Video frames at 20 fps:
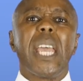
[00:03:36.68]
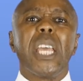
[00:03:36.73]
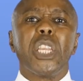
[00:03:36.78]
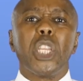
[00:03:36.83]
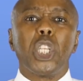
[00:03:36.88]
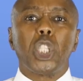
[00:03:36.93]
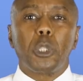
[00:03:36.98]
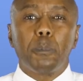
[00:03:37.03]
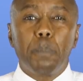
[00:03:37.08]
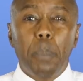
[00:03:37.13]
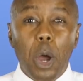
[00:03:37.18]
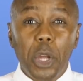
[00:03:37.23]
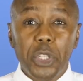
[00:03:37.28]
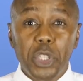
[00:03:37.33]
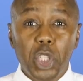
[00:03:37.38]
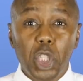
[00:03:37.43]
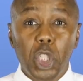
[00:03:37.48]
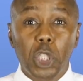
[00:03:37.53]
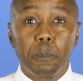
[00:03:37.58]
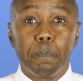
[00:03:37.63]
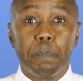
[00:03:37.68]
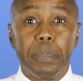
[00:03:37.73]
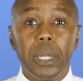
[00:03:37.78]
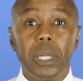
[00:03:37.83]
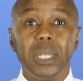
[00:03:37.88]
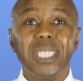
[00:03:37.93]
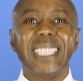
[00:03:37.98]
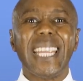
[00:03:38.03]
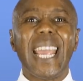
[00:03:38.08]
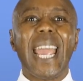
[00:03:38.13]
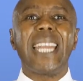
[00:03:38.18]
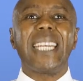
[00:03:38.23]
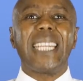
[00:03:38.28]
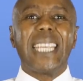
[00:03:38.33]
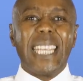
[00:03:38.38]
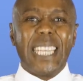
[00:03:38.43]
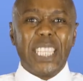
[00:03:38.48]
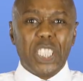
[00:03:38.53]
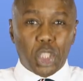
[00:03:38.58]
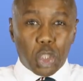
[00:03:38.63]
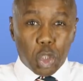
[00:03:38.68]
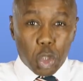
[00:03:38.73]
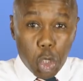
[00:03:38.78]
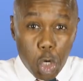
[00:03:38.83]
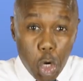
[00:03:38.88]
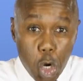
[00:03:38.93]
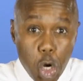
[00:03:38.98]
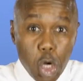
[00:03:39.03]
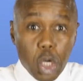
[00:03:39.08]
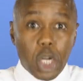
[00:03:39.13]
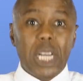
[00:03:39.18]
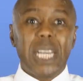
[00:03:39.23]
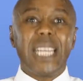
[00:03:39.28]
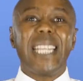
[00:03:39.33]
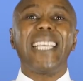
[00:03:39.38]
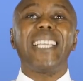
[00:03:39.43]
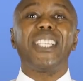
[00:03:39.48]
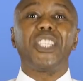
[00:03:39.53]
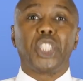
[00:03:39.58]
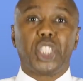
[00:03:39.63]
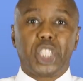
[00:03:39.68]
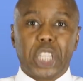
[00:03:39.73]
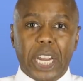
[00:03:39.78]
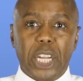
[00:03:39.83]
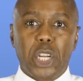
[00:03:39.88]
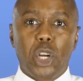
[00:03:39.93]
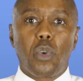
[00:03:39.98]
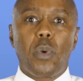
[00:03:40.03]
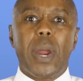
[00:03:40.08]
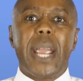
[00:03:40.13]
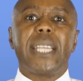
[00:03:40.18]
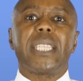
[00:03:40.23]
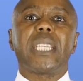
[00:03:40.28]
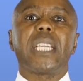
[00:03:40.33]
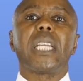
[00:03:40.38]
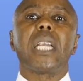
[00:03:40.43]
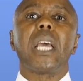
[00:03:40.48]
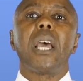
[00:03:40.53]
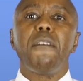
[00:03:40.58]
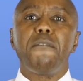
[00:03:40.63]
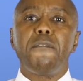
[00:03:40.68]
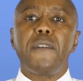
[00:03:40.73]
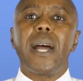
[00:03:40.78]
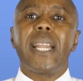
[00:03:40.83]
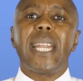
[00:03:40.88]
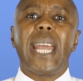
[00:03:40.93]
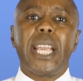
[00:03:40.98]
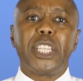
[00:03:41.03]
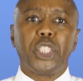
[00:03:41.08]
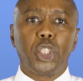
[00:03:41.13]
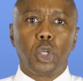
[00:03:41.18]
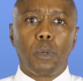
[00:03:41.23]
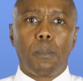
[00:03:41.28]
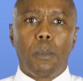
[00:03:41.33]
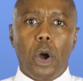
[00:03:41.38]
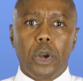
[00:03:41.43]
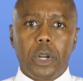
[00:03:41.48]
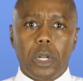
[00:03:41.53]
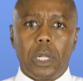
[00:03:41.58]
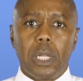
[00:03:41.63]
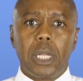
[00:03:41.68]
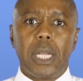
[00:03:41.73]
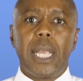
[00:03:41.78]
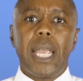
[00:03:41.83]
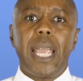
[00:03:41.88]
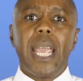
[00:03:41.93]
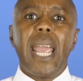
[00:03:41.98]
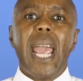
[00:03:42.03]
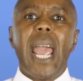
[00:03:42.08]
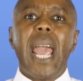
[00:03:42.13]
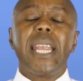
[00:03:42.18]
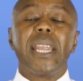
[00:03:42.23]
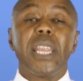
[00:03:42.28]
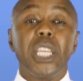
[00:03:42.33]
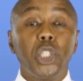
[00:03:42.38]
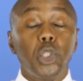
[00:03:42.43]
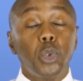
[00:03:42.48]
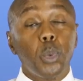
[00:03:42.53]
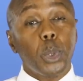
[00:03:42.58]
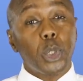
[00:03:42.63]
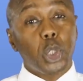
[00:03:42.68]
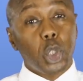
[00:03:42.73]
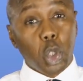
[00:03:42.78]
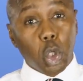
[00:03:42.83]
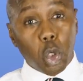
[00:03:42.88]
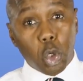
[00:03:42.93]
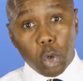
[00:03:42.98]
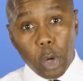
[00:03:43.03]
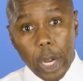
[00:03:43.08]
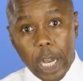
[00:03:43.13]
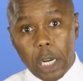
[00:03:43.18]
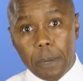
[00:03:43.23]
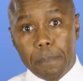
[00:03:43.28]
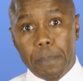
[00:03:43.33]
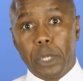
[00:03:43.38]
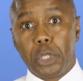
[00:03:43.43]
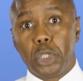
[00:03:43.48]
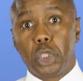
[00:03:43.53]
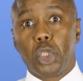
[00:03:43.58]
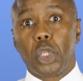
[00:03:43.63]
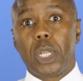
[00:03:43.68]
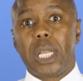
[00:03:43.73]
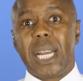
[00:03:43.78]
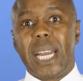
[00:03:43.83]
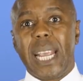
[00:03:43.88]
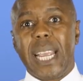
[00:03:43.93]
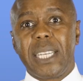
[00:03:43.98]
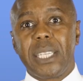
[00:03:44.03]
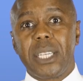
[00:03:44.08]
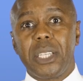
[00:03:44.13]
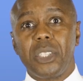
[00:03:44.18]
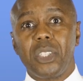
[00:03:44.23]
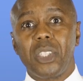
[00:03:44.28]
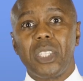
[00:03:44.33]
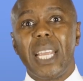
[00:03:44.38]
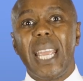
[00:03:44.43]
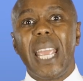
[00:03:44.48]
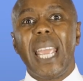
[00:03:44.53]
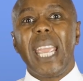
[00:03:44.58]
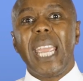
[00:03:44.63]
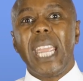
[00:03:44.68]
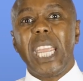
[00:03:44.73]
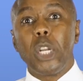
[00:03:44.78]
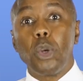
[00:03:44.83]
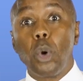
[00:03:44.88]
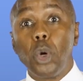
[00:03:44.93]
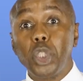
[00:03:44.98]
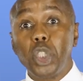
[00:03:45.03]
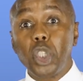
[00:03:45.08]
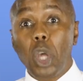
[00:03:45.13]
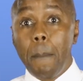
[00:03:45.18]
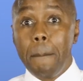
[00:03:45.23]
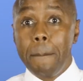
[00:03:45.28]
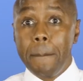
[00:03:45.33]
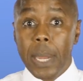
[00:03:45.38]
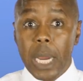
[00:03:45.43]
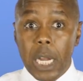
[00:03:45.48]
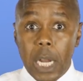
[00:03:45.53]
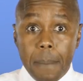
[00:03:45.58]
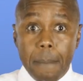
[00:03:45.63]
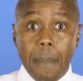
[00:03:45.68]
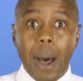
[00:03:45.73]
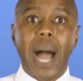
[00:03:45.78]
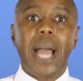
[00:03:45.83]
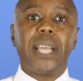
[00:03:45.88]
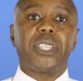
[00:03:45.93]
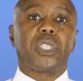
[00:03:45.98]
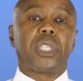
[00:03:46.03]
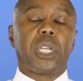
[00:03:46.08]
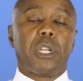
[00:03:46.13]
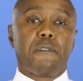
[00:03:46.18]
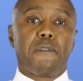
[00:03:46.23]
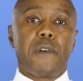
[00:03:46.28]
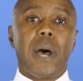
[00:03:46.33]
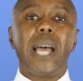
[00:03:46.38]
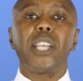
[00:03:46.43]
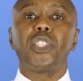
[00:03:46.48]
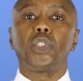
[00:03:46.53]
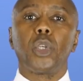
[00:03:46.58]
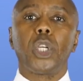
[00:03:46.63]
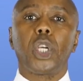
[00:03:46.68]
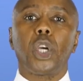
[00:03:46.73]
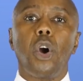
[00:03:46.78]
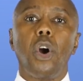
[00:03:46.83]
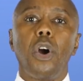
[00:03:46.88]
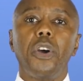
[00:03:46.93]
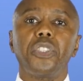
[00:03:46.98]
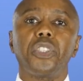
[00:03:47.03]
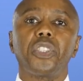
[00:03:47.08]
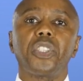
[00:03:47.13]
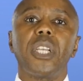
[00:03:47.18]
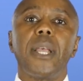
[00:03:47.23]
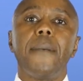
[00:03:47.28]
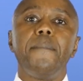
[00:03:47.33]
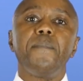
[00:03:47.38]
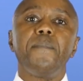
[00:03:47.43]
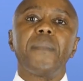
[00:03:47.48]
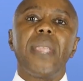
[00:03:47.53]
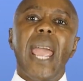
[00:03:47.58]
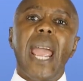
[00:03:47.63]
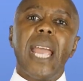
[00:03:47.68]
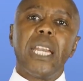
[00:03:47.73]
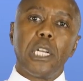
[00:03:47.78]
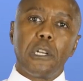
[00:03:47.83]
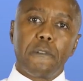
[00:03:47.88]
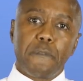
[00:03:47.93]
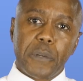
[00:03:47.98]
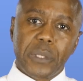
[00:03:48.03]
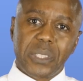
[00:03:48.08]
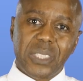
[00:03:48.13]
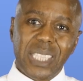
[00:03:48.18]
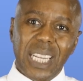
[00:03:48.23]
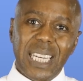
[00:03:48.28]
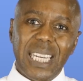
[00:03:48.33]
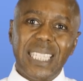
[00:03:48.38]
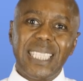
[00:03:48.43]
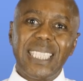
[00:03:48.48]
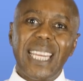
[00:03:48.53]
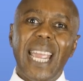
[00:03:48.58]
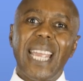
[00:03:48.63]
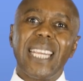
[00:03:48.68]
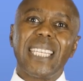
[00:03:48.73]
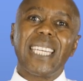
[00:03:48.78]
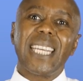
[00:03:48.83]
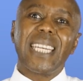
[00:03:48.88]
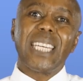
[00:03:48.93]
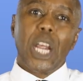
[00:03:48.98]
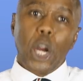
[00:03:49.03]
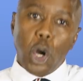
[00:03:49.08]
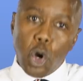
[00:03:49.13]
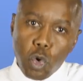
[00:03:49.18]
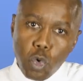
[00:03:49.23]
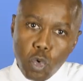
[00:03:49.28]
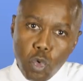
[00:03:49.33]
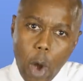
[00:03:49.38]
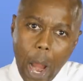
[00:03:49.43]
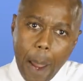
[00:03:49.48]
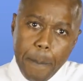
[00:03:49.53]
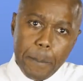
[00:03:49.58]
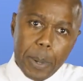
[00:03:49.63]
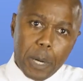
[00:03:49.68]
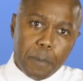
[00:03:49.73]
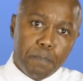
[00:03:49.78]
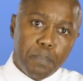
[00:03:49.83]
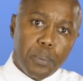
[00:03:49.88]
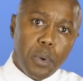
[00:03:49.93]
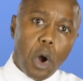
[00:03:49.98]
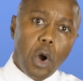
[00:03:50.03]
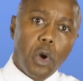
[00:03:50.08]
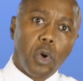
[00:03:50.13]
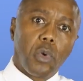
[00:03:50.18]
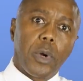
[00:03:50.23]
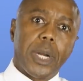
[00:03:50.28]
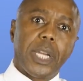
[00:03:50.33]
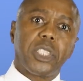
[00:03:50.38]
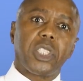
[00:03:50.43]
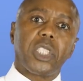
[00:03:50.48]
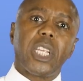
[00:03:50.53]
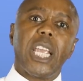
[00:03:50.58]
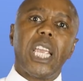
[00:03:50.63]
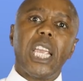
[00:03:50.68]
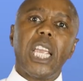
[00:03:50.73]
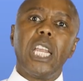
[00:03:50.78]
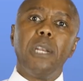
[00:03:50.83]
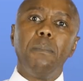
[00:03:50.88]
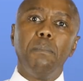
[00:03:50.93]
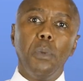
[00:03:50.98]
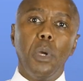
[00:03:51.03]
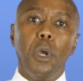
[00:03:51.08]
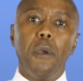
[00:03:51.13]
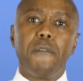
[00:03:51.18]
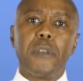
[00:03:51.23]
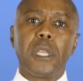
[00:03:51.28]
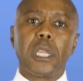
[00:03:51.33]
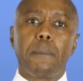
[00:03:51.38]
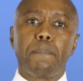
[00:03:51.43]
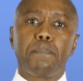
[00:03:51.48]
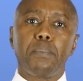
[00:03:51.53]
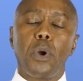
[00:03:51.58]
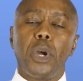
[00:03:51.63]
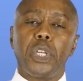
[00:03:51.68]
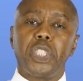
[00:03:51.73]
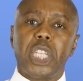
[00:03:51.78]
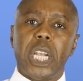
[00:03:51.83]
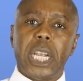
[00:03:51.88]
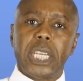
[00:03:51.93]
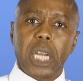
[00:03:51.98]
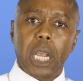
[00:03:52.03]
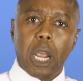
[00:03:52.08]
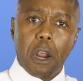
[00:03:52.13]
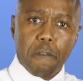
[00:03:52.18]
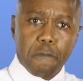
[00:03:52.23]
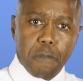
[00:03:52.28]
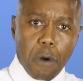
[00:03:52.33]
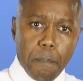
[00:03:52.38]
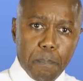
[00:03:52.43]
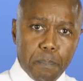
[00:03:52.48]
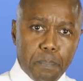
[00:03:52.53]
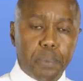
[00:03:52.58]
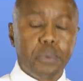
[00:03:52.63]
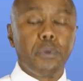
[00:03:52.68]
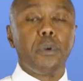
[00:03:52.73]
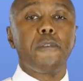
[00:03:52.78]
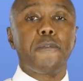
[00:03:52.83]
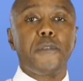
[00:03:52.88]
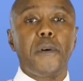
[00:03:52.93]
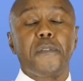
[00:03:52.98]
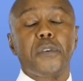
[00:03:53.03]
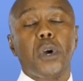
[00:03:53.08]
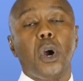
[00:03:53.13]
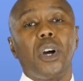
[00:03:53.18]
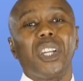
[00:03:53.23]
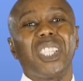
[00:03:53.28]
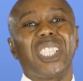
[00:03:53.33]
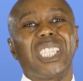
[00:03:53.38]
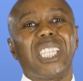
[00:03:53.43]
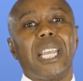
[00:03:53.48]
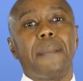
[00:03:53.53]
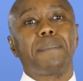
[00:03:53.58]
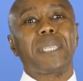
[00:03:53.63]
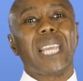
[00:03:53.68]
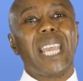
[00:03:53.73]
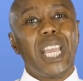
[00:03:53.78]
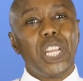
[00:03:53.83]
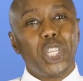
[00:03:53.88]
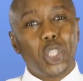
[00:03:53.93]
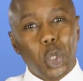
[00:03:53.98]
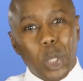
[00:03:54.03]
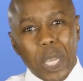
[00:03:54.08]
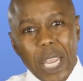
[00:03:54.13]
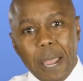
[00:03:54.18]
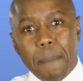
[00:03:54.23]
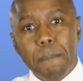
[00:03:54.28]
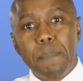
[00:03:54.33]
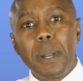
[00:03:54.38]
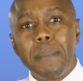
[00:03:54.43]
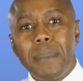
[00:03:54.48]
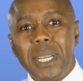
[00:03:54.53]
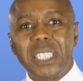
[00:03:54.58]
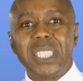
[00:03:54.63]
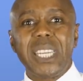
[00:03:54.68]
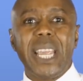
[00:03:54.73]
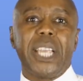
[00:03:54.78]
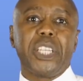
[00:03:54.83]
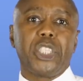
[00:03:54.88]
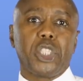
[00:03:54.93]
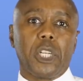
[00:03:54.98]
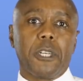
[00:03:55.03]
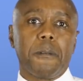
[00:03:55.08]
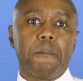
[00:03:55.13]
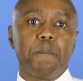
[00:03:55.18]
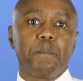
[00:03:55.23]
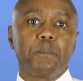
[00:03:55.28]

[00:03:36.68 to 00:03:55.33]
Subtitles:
The sponsors built an internally generated financial model, and this was credible to the lenders. It also minimized the advisory costs, and it facilitated rapid progress in moving the project from proof of concept to implementation.